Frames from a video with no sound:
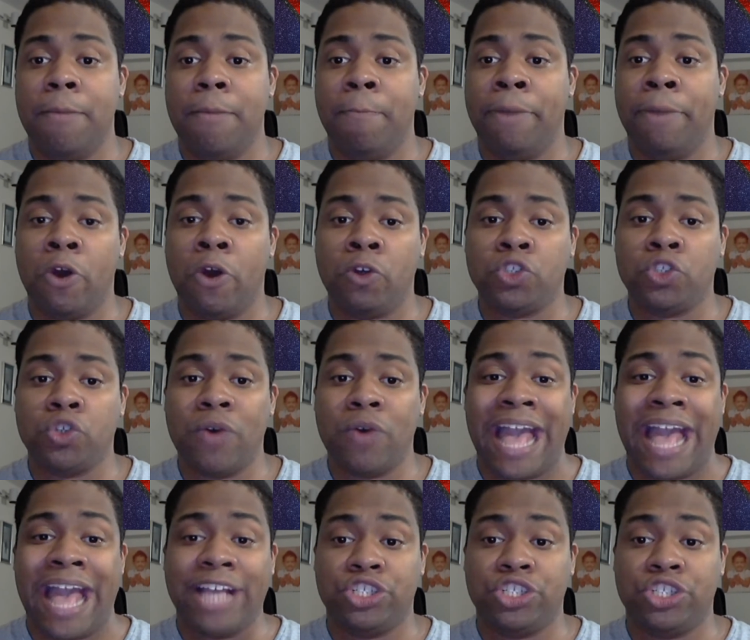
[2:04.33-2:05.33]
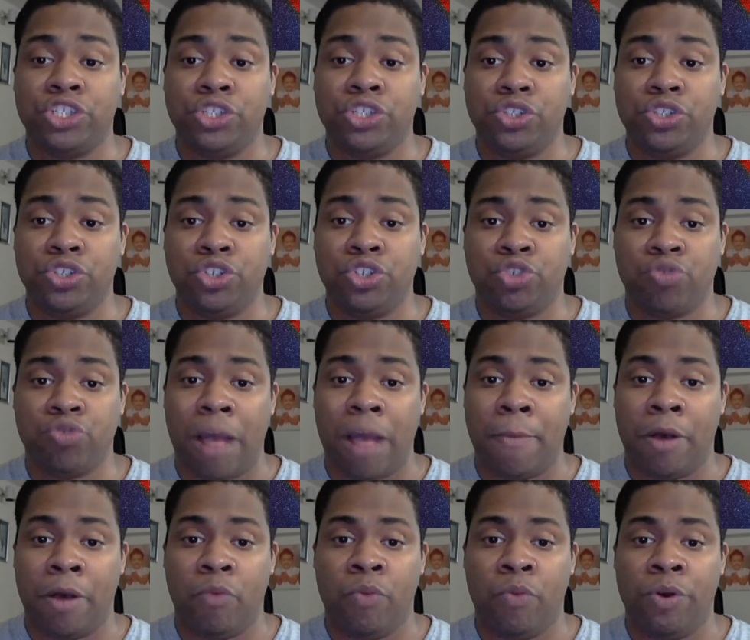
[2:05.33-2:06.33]
but also action
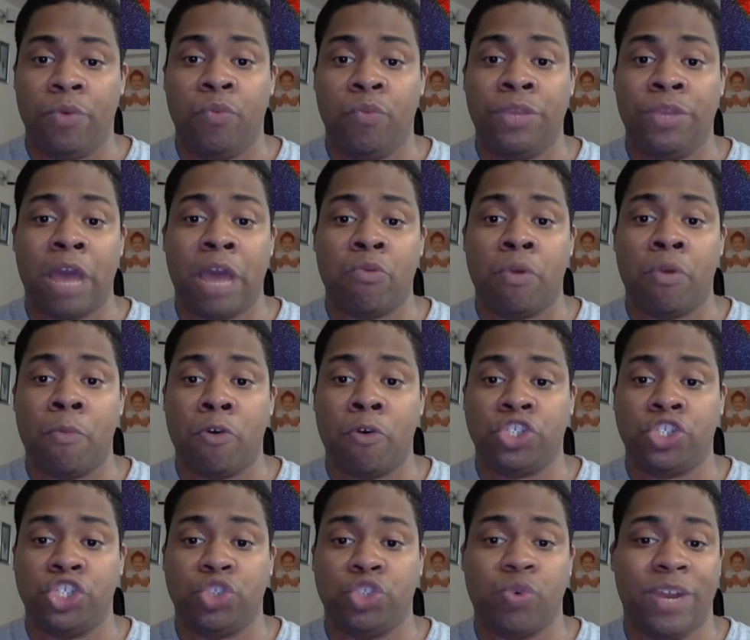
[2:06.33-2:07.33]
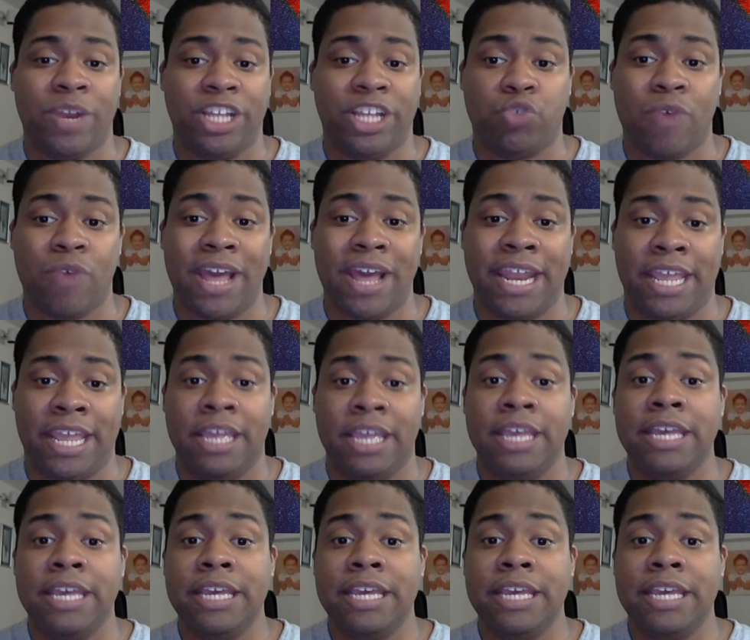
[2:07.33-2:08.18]
drama Without Remorse in 2020,